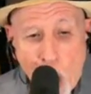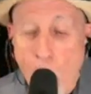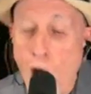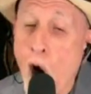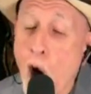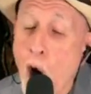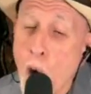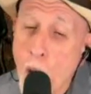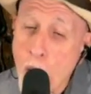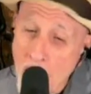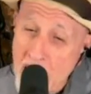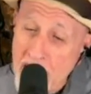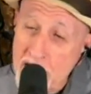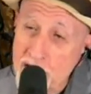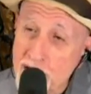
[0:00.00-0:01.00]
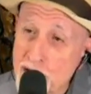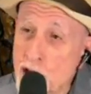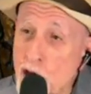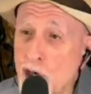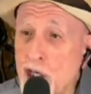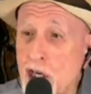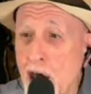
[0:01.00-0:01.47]
Always
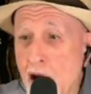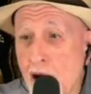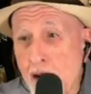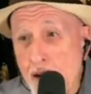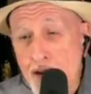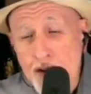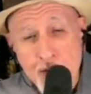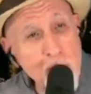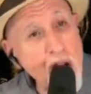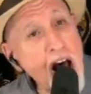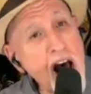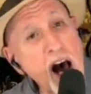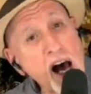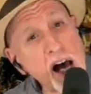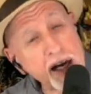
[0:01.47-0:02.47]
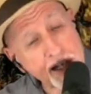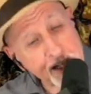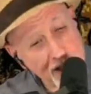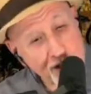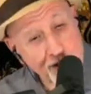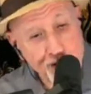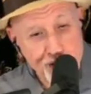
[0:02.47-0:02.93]
look on the
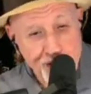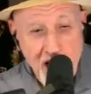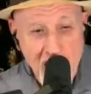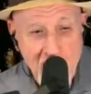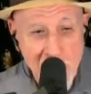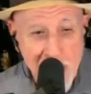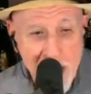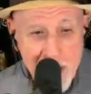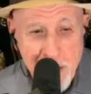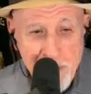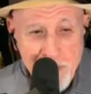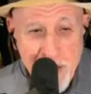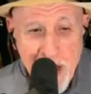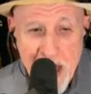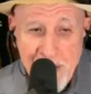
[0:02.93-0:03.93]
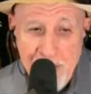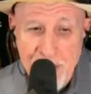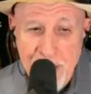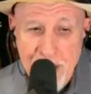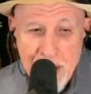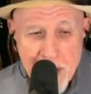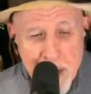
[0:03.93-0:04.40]
bright side of life.
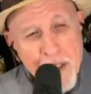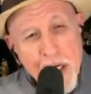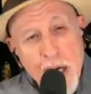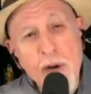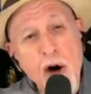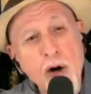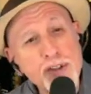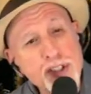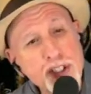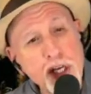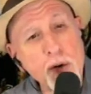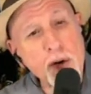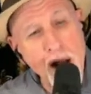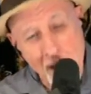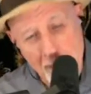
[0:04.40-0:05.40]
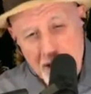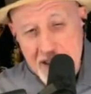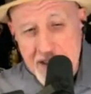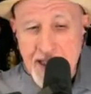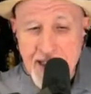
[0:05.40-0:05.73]
Come on, cheer up.